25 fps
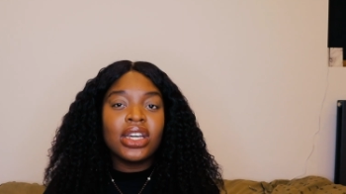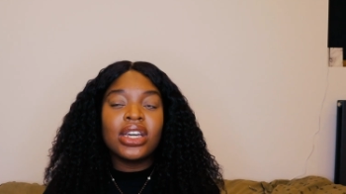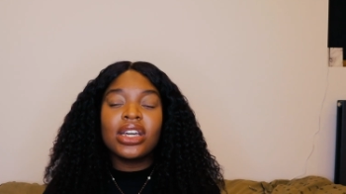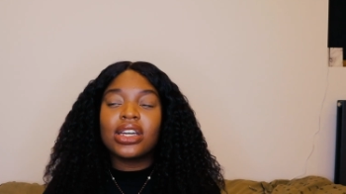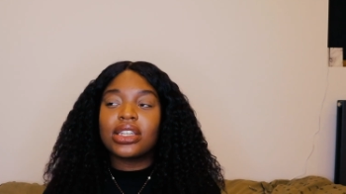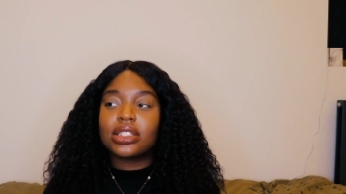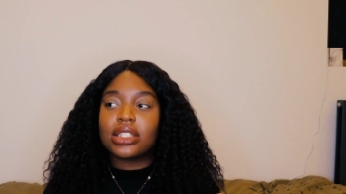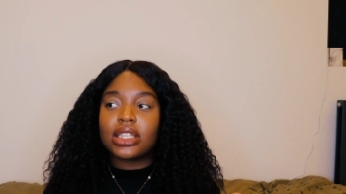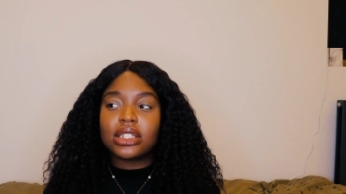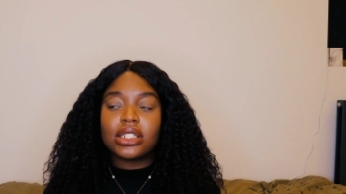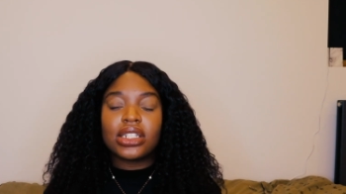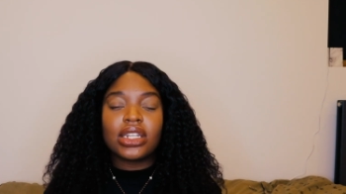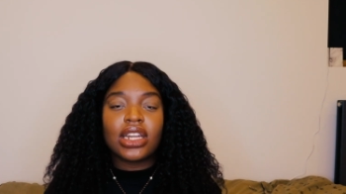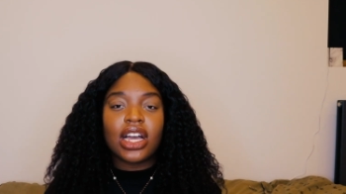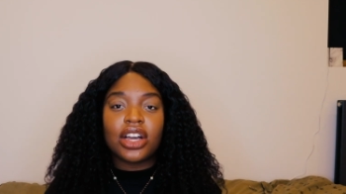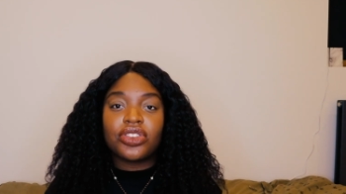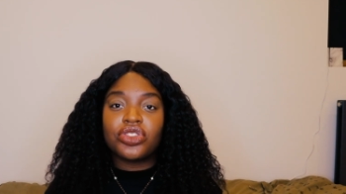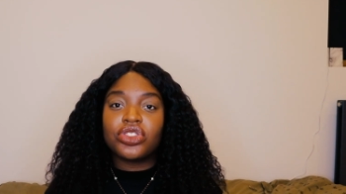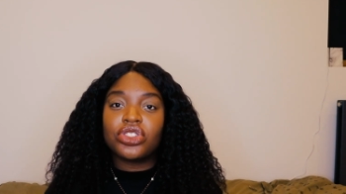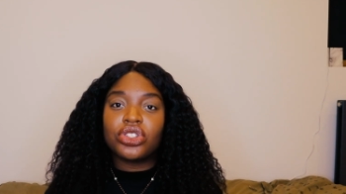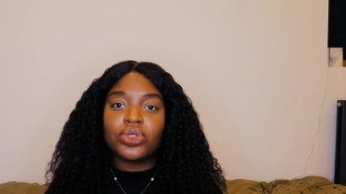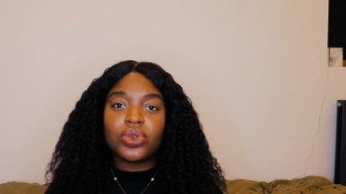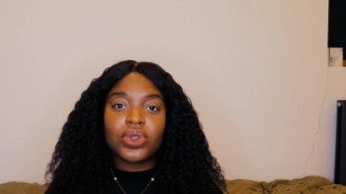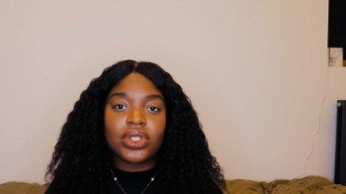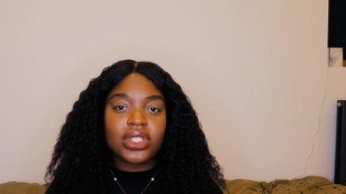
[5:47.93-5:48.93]
because I didn't
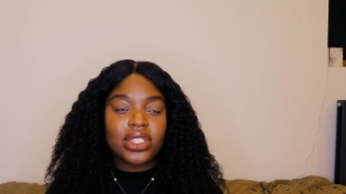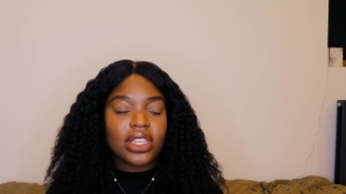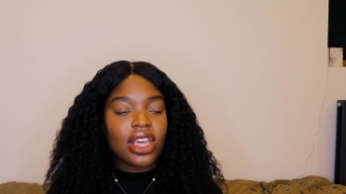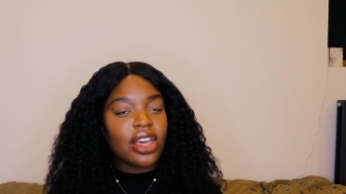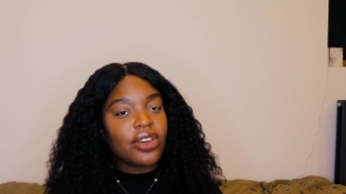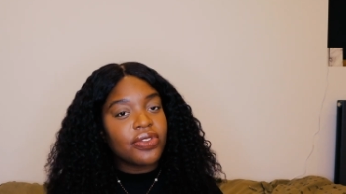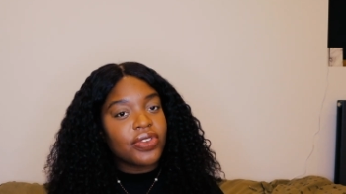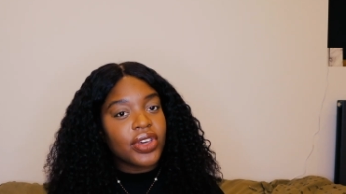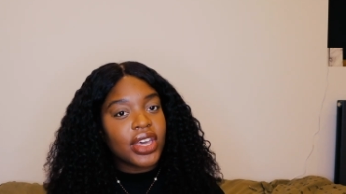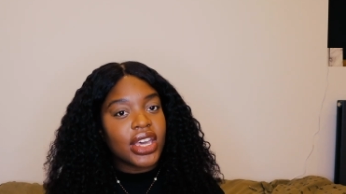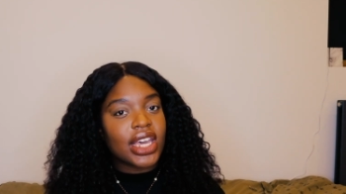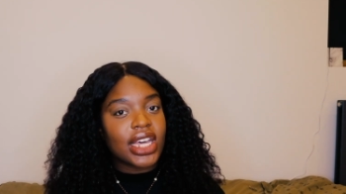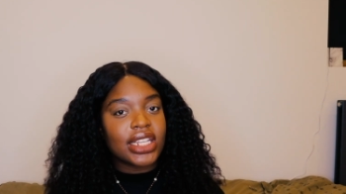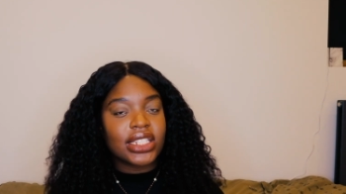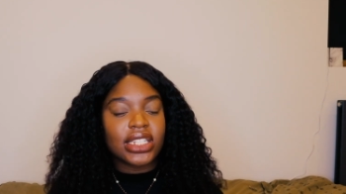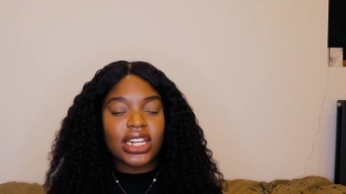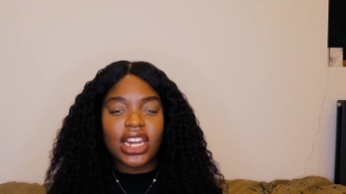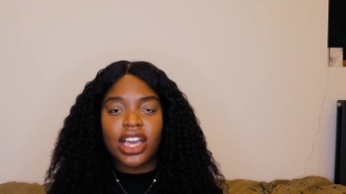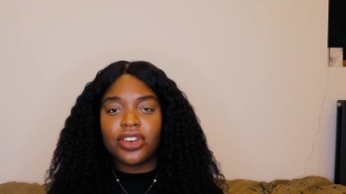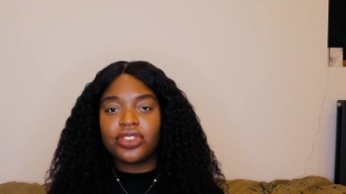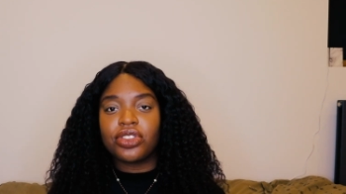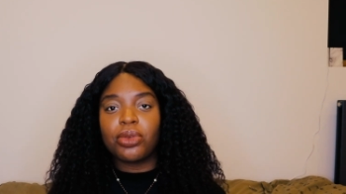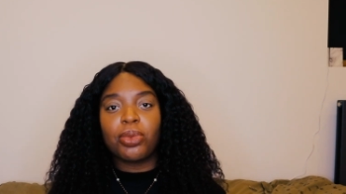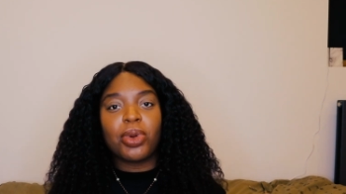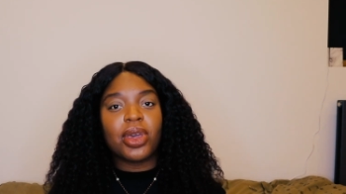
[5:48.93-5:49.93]
have to do a survey, I didn't
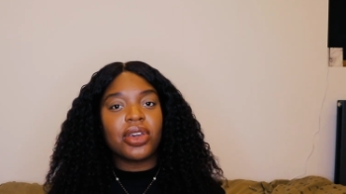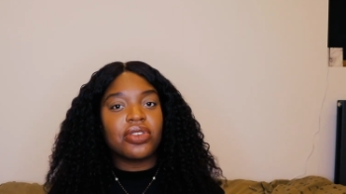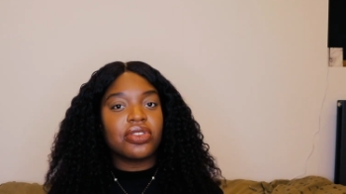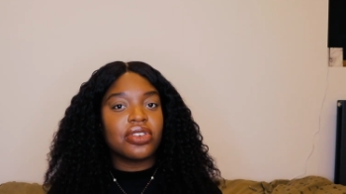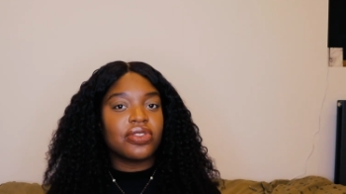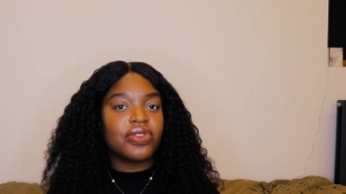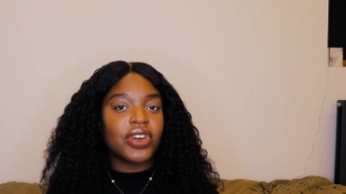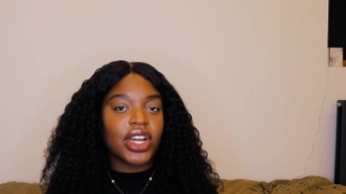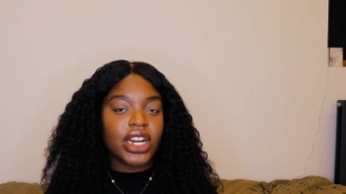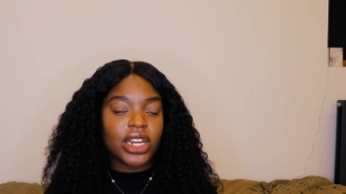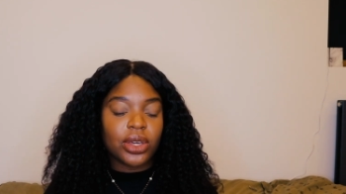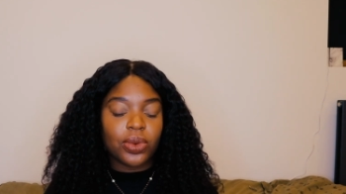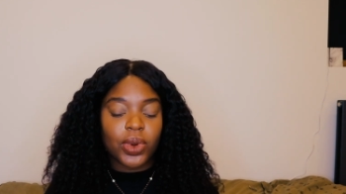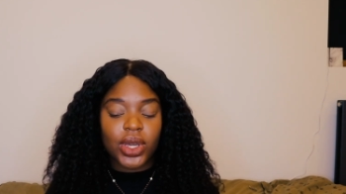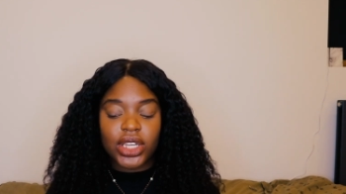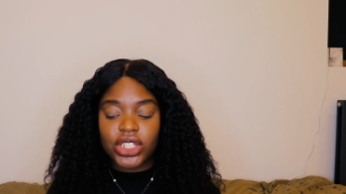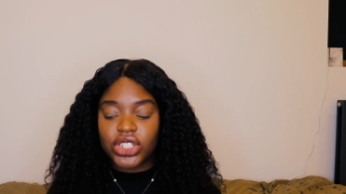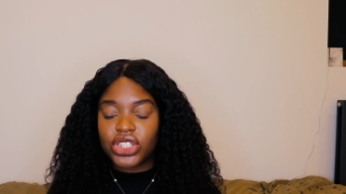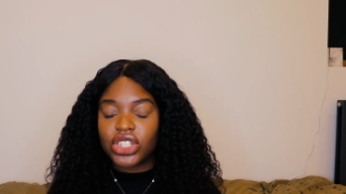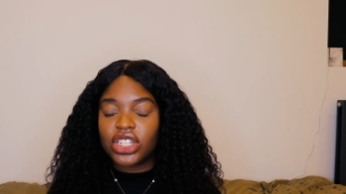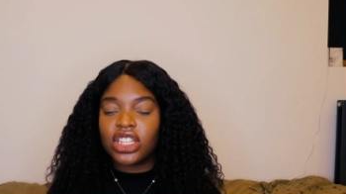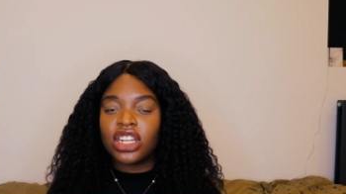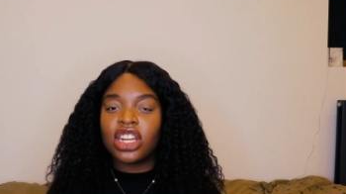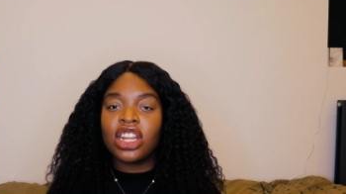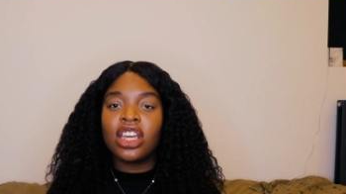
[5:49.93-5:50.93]
have to pay for
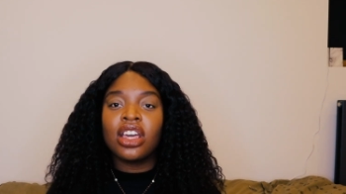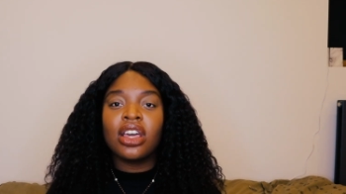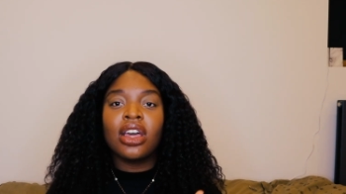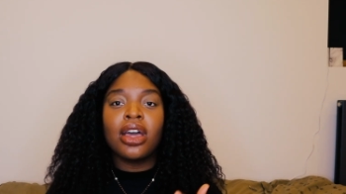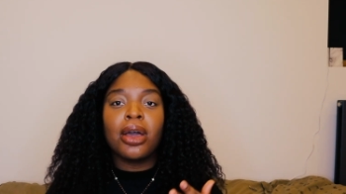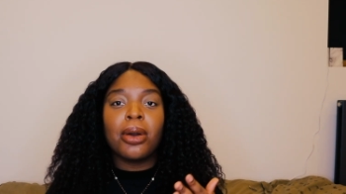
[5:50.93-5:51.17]
evaluation,